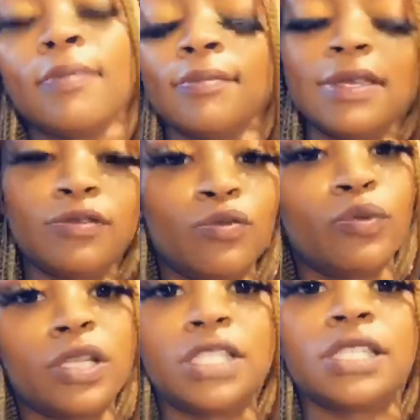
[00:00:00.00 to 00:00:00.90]
You really
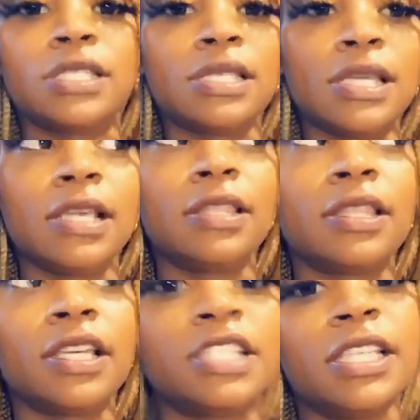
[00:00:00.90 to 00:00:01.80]
just need the
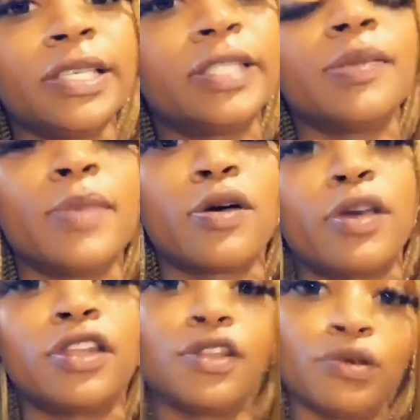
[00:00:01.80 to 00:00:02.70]
cheese to melt and the
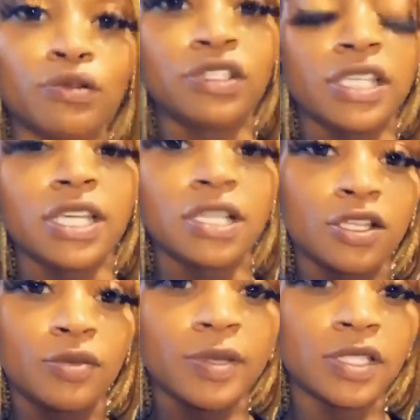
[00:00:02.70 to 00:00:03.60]
noodles to get a little
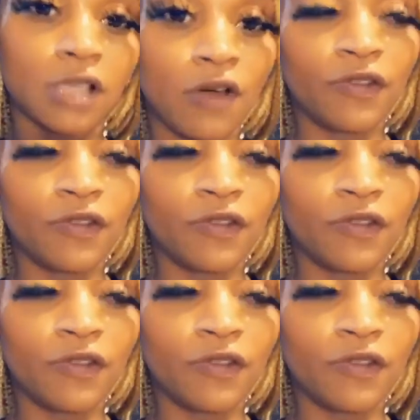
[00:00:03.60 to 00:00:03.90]
bit softer.